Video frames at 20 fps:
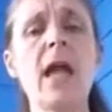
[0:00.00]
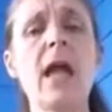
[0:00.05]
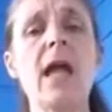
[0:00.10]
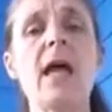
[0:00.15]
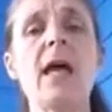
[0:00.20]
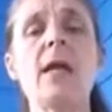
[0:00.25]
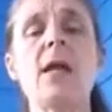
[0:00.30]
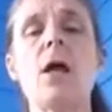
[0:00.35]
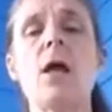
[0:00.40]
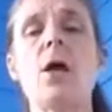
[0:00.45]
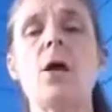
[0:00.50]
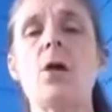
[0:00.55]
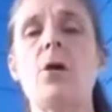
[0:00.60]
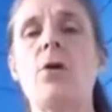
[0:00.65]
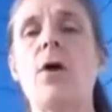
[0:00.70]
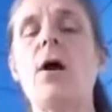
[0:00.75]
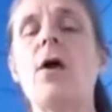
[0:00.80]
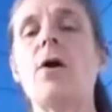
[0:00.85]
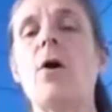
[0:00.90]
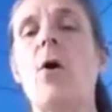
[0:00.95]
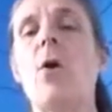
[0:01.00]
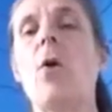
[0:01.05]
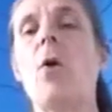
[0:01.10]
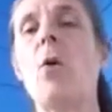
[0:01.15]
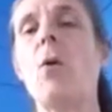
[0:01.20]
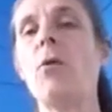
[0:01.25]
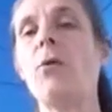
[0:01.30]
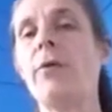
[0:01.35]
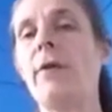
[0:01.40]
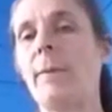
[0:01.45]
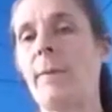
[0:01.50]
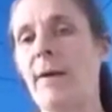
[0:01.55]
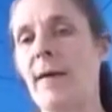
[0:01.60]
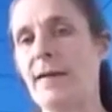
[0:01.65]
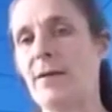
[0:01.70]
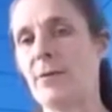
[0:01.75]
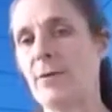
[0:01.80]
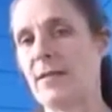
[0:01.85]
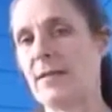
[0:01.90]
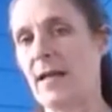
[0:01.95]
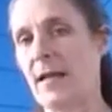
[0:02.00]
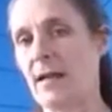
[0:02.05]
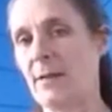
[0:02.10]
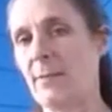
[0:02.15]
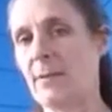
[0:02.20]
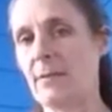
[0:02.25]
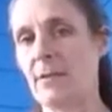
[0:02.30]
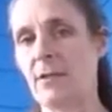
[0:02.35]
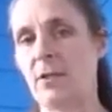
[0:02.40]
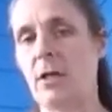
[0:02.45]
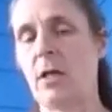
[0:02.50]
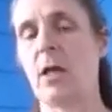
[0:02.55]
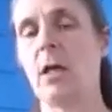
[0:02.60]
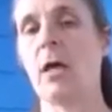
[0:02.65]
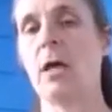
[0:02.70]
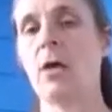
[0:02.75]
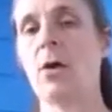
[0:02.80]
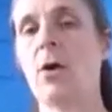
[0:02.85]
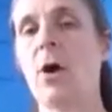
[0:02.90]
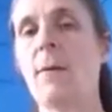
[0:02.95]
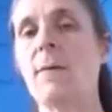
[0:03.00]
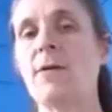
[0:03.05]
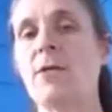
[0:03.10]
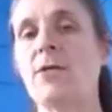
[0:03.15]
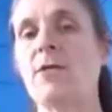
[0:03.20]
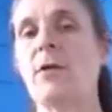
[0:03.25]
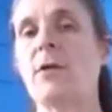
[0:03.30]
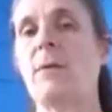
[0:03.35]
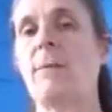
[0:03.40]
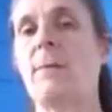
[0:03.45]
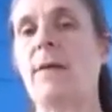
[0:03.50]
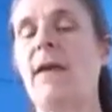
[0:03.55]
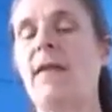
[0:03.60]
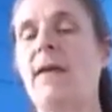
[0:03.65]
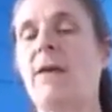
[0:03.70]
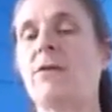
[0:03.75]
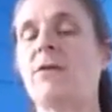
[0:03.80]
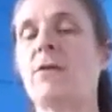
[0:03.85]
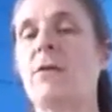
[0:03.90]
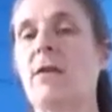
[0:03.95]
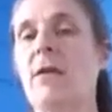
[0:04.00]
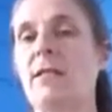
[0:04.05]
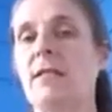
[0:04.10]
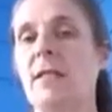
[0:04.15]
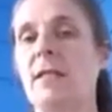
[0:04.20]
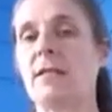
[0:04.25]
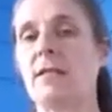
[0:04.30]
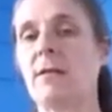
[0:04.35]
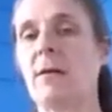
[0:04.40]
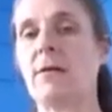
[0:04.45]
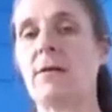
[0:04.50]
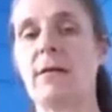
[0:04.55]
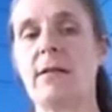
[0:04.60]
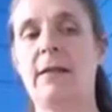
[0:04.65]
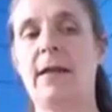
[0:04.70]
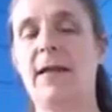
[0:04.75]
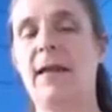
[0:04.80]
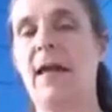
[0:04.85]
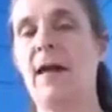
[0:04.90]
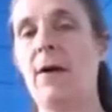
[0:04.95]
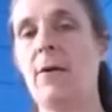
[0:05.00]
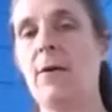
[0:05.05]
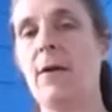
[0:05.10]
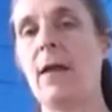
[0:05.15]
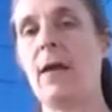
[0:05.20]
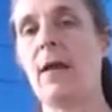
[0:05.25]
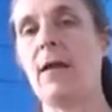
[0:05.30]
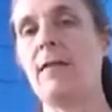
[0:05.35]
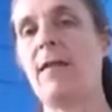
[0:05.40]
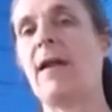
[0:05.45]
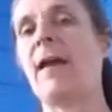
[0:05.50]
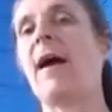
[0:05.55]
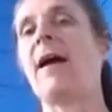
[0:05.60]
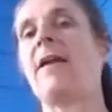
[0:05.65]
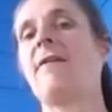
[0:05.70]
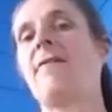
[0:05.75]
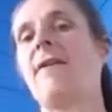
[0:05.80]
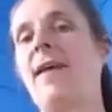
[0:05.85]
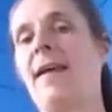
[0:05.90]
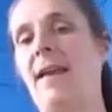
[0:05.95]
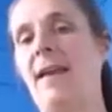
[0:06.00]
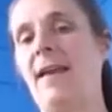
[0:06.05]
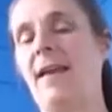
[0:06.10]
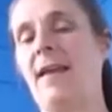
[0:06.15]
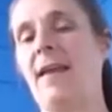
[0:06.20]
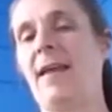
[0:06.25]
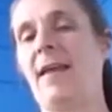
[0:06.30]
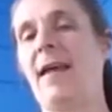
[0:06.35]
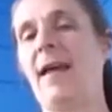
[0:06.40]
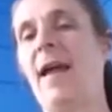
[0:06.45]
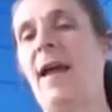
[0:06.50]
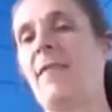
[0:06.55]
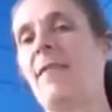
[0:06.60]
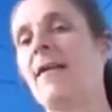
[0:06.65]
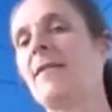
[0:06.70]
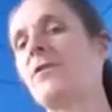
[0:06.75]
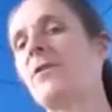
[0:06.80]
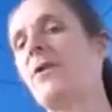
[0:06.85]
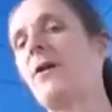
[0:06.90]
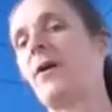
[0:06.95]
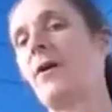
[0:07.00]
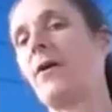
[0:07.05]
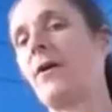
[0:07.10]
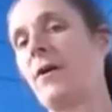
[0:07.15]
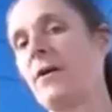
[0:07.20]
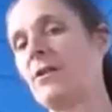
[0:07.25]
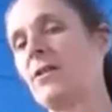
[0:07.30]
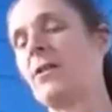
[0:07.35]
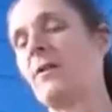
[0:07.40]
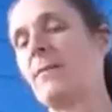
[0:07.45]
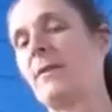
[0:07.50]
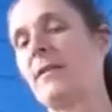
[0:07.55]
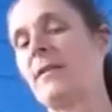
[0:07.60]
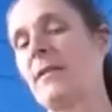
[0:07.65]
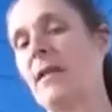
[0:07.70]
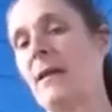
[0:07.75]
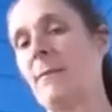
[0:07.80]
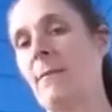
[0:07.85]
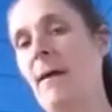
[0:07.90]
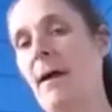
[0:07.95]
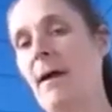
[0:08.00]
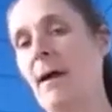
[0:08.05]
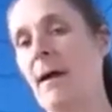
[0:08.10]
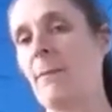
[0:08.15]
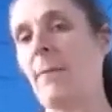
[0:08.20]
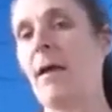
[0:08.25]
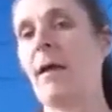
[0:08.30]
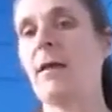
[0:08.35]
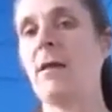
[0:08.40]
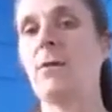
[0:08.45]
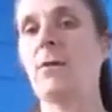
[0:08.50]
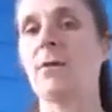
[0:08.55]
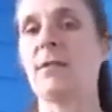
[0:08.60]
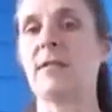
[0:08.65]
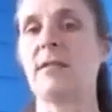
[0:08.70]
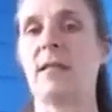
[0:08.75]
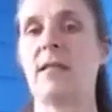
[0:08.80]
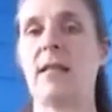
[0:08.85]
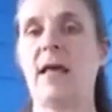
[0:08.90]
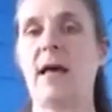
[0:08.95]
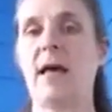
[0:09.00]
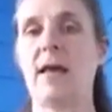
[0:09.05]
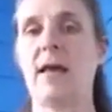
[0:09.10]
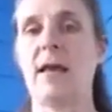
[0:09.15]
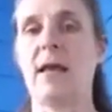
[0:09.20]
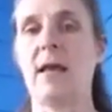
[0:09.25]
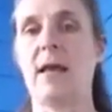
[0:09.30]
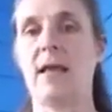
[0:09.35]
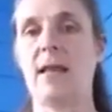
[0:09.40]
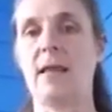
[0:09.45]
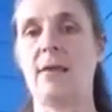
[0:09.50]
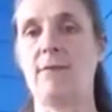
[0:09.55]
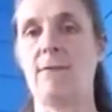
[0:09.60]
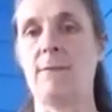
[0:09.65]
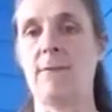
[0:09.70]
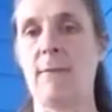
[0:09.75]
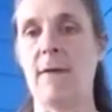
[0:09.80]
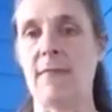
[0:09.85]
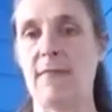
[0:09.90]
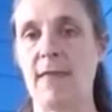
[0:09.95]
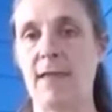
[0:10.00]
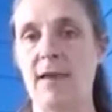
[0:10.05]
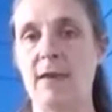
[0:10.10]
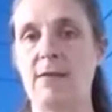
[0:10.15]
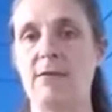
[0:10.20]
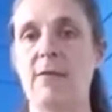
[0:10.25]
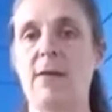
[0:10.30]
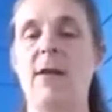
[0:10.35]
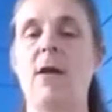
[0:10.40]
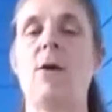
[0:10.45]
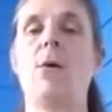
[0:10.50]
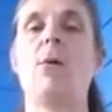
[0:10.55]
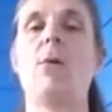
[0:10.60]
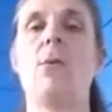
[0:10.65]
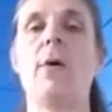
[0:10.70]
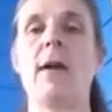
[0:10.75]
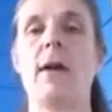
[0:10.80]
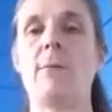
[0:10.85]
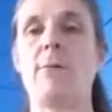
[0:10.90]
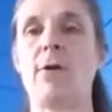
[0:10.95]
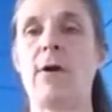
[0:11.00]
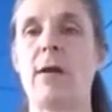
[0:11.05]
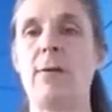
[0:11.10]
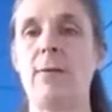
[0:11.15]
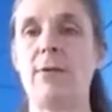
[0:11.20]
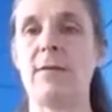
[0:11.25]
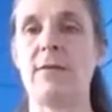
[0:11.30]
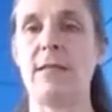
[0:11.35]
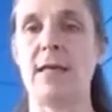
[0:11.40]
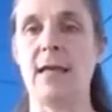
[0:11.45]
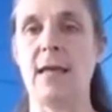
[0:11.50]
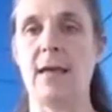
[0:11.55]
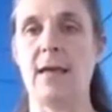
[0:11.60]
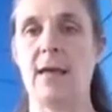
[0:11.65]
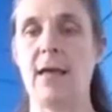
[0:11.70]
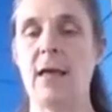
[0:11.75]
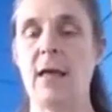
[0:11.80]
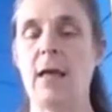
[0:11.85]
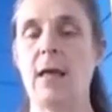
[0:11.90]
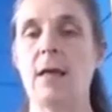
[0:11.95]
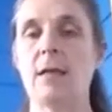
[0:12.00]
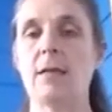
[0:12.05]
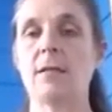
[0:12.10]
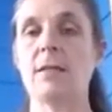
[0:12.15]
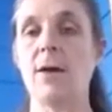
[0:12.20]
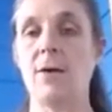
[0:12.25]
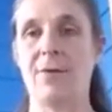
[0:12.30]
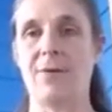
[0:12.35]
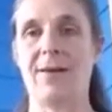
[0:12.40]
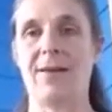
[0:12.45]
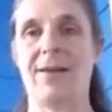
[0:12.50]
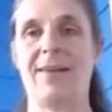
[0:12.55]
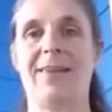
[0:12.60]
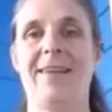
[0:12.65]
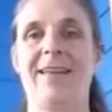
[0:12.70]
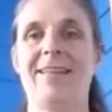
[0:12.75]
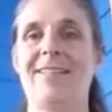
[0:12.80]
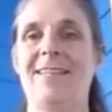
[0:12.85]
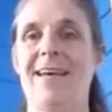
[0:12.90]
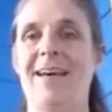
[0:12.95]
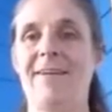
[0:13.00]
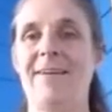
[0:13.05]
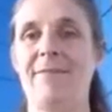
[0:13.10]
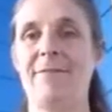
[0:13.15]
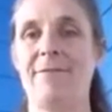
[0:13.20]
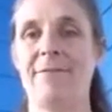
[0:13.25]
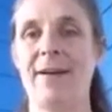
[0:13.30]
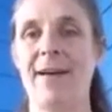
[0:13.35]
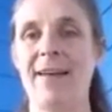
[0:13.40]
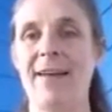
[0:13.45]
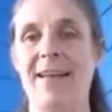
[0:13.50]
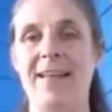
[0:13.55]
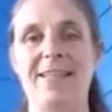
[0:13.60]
And you're not going to hold them into a standing position. Your arm is just going to be there so that as they start to lay down, they kind of hit it. And that's going to encourage them to stand back up. And you will see that at the end of the video when I'm working with Ziggy. So let's have fun.